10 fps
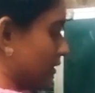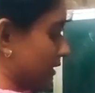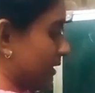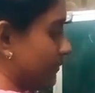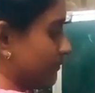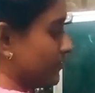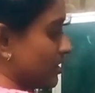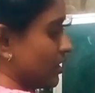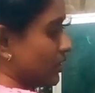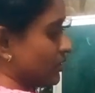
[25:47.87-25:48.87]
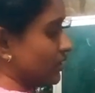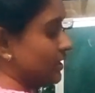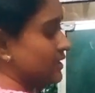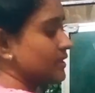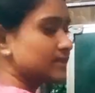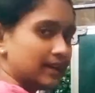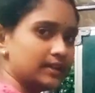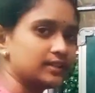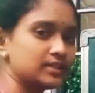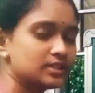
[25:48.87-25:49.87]
Okay. So he is a
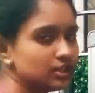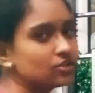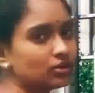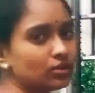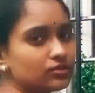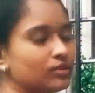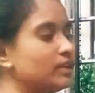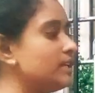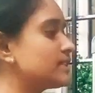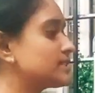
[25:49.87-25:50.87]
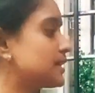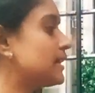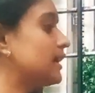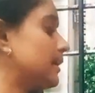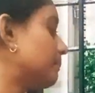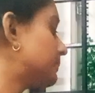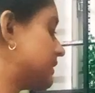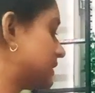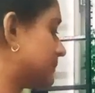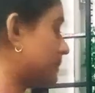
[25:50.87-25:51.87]
scientist. He said a
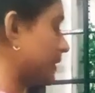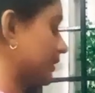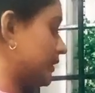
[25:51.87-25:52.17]
principle.